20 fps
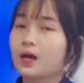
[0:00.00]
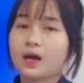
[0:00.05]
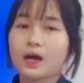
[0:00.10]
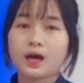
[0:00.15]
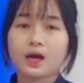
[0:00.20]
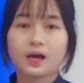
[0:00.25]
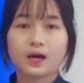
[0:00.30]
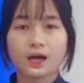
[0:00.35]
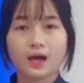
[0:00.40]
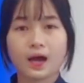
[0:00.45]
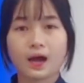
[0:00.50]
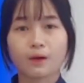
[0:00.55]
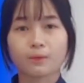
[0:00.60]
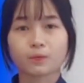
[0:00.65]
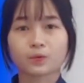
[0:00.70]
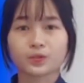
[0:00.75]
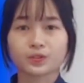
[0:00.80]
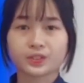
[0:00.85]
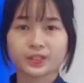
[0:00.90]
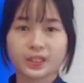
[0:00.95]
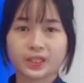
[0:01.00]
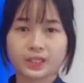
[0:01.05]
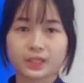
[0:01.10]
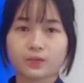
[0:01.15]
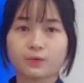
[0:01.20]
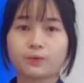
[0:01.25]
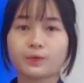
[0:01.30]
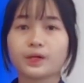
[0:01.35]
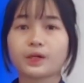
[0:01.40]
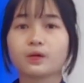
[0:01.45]
Our
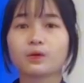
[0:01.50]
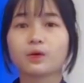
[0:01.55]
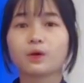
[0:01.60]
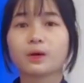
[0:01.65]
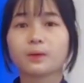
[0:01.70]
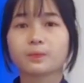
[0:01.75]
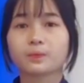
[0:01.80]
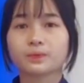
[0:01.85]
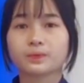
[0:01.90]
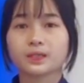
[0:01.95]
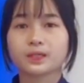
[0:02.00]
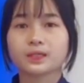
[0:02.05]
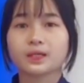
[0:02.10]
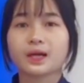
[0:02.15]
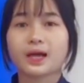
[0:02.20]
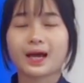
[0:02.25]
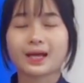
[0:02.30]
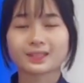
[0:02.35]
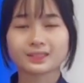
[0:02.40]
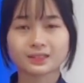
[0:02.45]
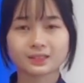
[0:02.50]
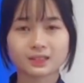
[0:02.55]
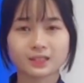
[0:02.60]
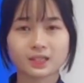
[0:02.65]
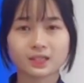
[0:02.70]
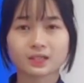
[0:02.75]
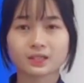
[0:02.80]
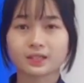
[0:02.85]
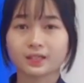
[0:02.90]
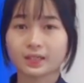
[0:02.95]
project will
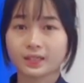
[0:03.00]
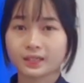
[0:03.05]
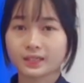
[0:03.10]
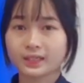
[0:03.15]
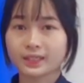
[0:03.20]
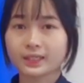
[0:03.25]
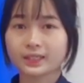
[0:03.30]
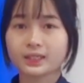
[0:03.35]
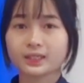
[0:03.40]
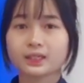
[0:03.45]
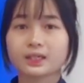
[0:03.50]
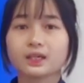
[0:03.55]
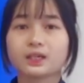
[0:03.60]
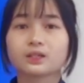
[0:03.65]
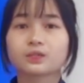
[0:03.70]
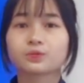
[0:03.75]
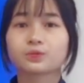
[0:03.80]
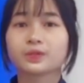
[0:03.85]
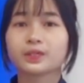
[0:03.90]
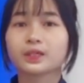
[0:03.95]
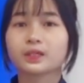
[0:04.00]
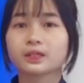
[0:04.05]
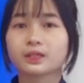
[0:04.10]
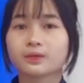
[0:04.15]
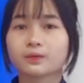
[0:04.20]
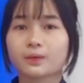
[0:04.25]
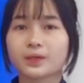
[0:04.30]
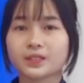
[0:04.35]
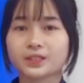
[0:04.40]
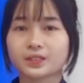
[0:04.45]
answer clearly 3
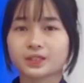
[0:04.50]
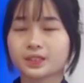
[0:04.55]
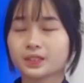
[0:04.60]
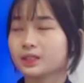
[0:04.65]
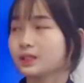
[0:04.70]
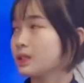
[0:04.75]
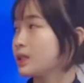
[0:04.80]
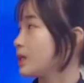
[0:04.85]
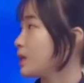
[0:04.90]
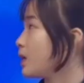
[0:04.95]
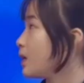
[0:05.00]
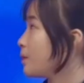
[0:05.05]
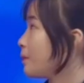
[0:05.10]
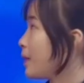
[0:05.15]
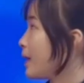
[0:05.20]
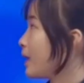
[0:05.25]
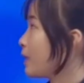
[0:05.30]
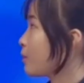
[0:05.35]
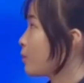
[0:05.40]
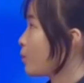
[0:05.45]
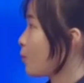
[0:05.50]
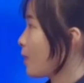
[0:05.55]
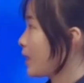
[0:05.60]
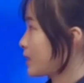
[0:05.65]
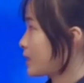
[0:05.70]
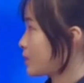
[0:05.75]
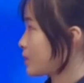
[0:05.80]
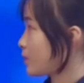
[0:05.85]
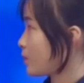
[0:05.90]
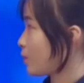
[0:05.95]
questions about what,
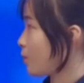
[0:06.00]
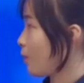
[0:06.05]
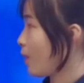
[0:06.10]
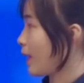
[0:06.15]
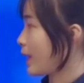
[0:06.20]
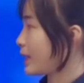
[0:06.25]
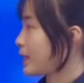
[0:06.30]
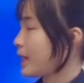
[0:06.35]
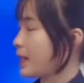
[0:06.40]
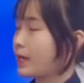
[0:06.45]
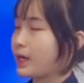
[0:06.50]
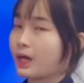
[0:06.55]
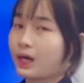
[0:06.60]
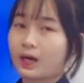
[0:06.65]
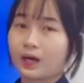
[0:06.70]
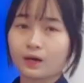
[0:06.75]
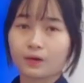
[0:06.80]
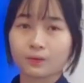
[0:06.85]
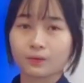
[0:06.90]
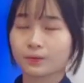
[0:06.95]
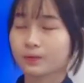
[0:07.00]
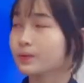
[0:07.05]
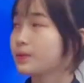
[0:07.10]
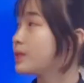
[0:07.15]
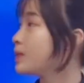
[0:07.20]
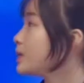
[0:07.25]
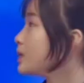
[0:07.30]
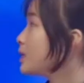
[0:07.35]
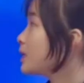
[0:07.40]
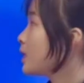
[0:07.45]
why, and
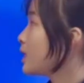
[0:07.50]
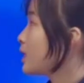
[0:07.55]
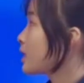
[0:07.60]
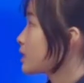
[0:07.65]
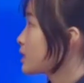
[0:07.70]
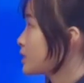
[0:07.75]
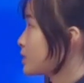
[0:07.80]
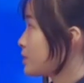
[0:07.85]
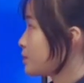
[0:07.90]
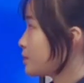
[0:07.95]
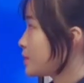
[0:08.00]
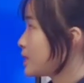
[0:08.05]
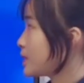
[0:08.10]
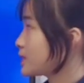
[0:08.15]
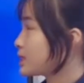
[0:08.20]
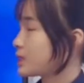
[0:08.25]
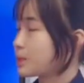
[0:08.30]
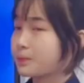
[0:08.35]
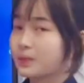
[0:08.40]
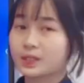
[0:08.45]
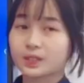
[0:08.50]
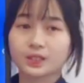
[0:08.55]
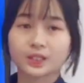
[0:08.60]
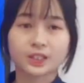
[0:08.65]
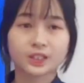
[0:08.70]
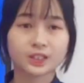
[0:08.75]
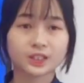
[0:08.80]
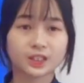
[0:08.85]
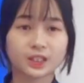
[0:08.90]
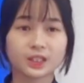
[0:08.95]
how. Customer
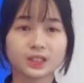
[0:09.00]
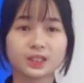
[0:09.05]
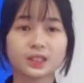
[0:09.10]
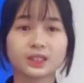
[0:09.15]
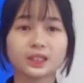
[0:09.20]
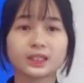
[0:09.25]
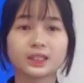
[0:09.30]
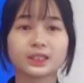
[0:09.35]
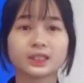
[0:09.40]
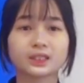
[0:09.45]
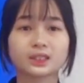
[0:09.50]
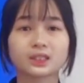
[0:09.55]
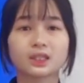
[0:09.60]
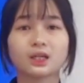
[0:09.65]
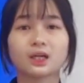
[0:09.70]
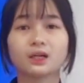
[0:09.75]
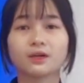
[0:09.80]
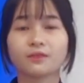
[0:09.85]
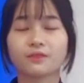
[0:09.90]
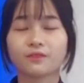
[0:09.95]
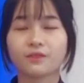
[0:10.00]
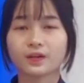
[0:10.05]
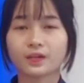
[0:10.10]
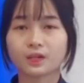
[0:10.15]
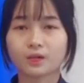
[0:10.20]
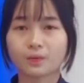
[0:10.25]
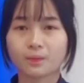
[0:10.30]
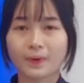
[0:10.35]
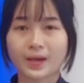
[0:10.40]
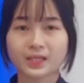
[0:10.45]
segmentation is a
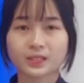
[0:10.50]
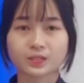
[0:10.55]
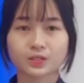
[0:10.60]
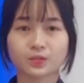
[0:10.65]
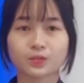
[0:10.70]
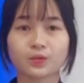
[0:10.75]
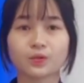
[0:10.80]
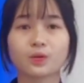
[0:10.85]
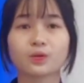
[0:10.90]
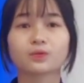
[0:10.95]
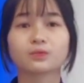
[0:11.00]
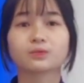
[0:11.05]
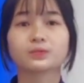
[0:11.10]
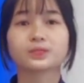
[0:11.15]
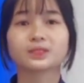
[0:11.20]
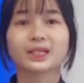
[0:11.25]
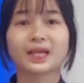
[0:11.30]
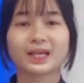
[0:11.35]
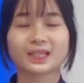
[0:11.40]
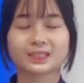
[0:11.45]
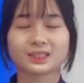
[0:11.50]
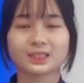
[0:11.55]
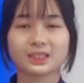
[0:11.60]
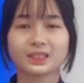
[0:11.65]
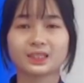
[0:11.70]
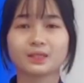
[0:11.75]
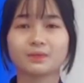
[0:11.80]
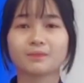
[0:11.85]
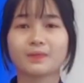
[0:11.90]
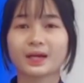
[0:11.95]
fundamental
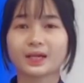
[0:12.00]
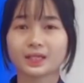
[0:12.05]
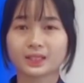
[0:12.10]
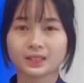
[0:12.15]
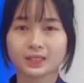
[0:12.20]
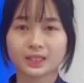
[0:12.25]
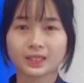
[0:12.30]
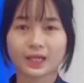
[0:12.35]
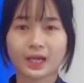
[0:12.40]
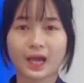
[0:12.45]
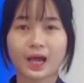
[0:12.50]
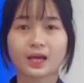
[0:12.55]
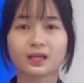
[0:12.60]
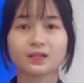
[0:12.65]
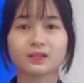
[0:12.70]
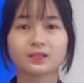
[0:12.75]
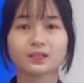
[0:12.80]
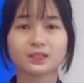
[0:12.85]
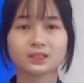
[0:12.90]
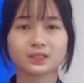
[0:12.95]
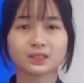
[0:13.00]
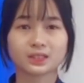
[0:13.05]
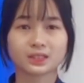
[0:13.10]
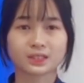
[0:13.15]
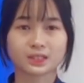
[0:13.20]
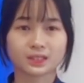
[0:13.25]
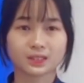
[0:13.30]
task in marketing analytics.